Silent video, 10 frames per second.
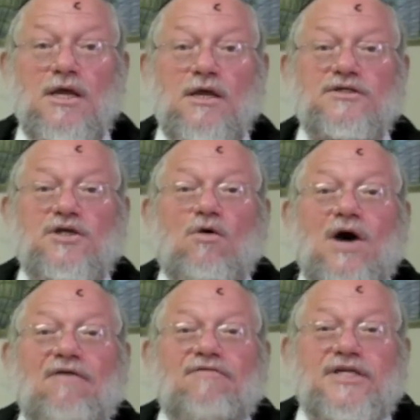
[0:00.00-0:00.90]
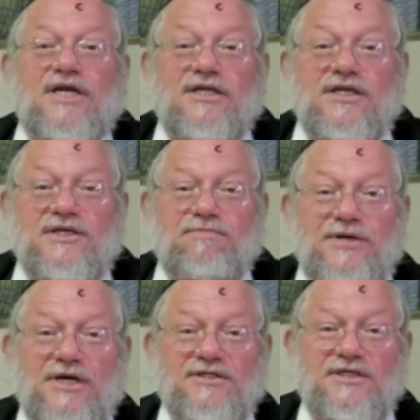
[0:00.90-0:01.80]
So everything
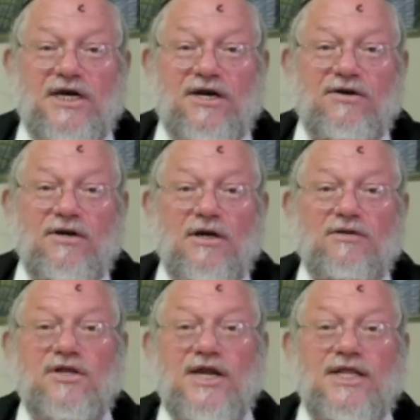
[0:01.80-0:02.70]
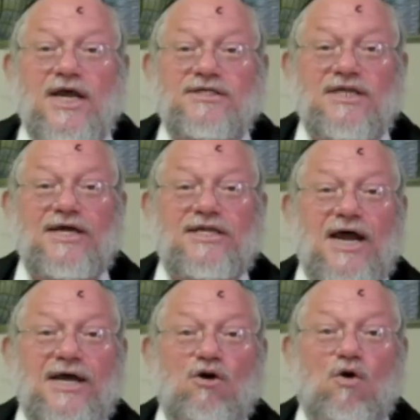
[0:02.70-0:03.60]
disappears there. 3 days later,
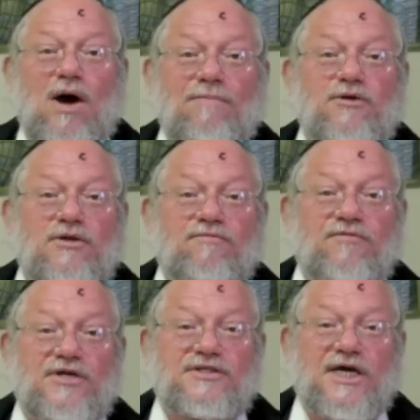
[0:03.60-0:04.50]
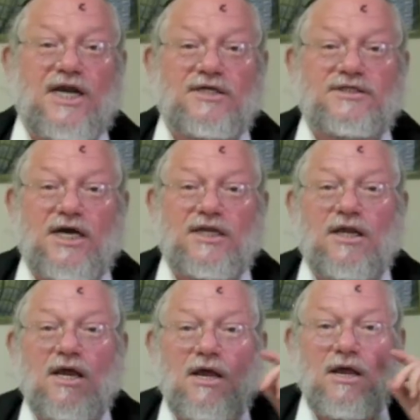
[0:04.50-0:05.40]
I go up to the precinct and I
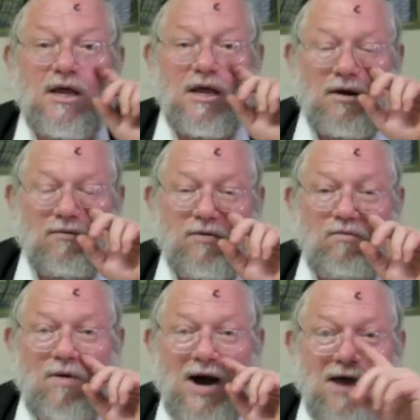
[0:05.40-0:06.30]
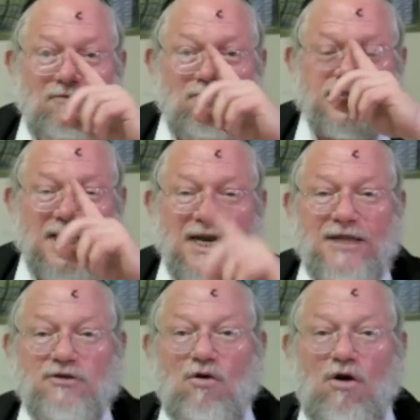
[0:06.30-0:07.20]
said, why was I
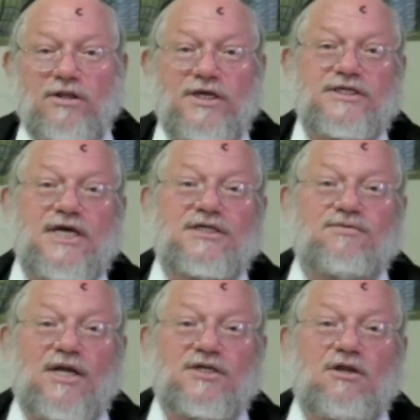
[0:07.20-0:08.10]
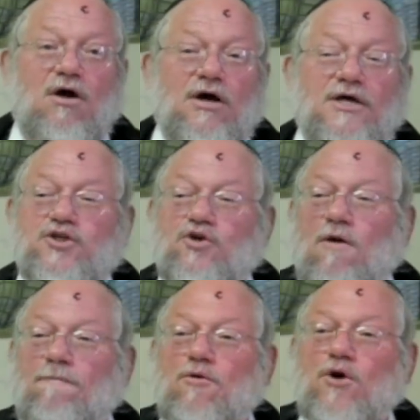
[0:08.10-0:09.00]
not called? He says, well, as long as you
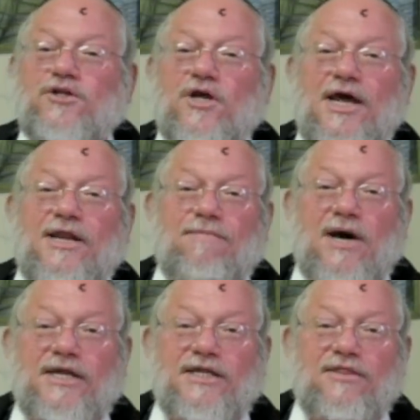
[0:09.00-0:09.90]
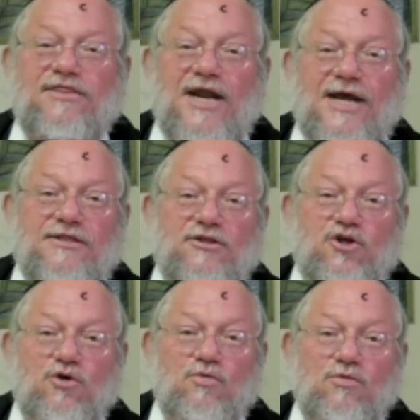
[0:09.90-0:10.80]
don't point on anybody that threatened
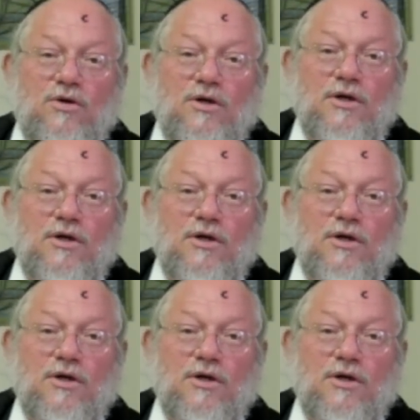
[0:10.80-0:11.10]
you,